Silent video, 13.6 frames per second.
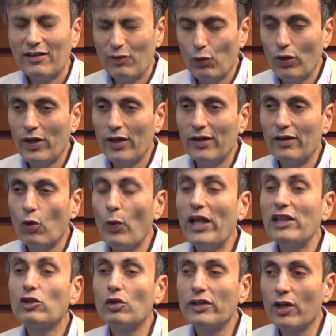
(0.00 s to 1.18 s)

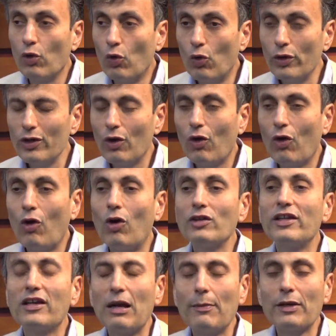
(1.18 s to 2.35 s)
wealth on their own, or
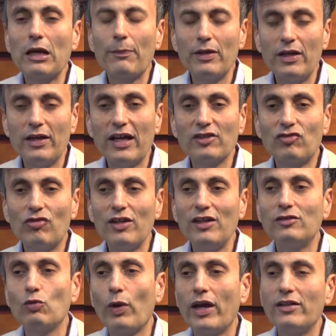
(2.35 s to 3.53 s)
they're coming up in
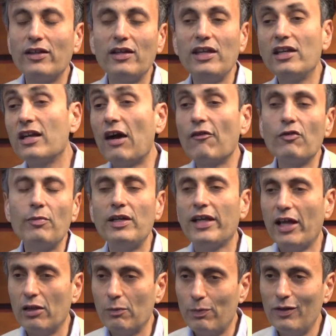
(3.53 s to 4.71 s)
industries where they need government
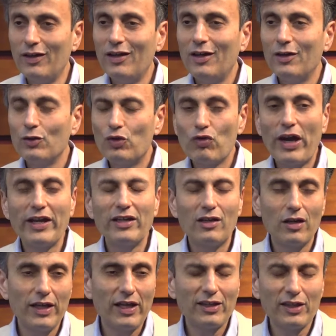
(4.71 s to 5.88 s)
help to try and
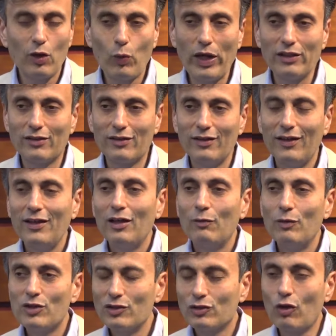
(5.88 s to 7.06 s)
create their wealth,
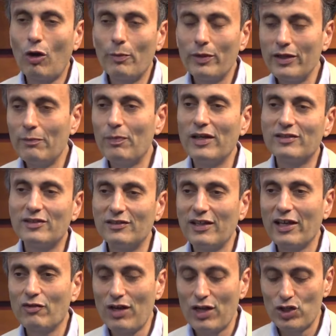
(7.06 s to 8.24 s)
which is common in places
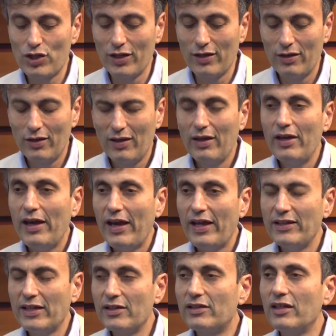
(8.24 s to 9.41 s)
like Russia?
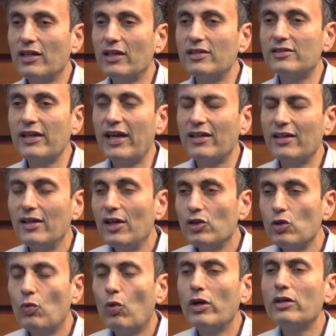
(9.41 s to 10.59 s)
And the other thing is that
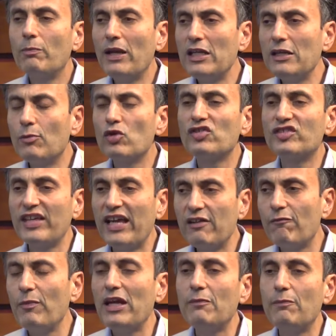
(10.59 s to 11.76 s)
you want many more
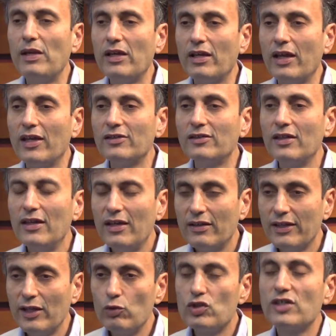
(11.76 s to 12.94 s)
self-made billionaires
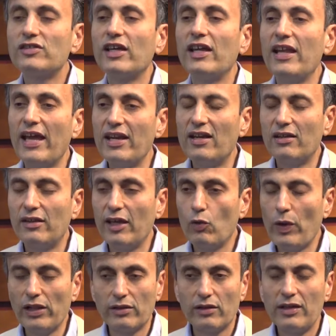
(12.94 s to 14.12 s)
than who just inherit their
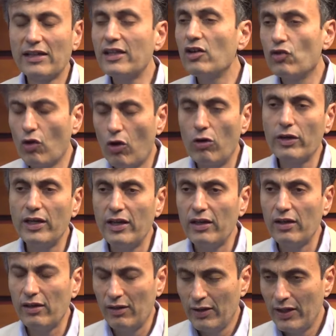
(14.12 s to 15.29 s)
wealth. Nothing wrong in
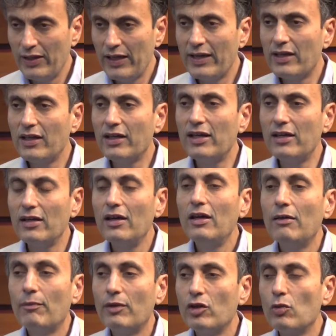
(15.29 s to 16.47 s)
inheriting it,
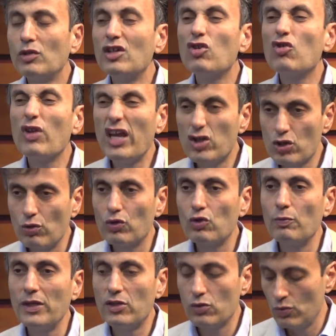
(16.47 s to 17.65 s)
but you don't want the ratio
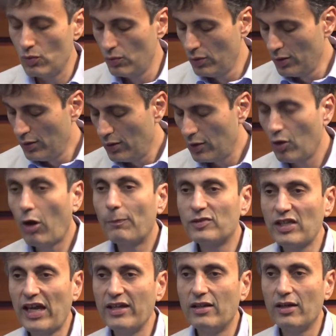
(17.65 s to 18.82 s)
to be too
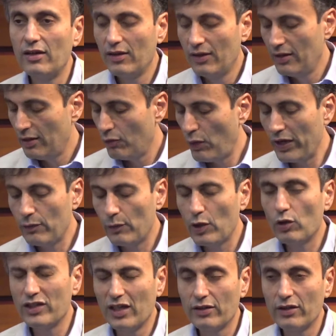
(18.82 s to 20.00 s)
lopsided one way
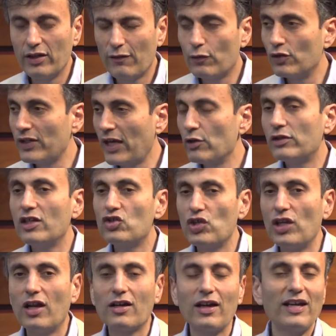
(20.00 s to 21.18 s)
or the other. And of course, I don't think
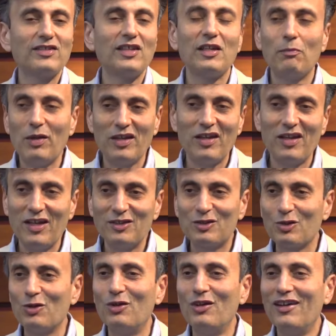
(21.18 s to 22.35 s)
Sri Lanka has any billionaires,
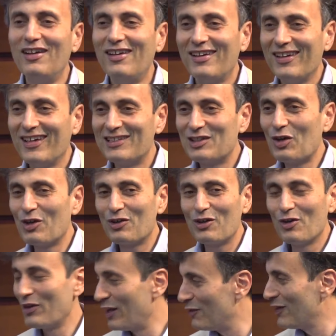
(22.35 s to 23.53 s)
so it's
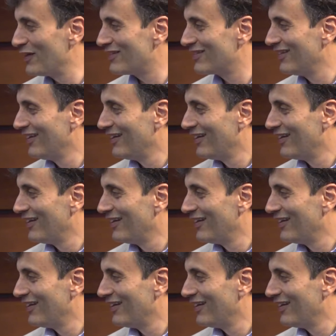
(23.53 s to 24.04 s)
not relevant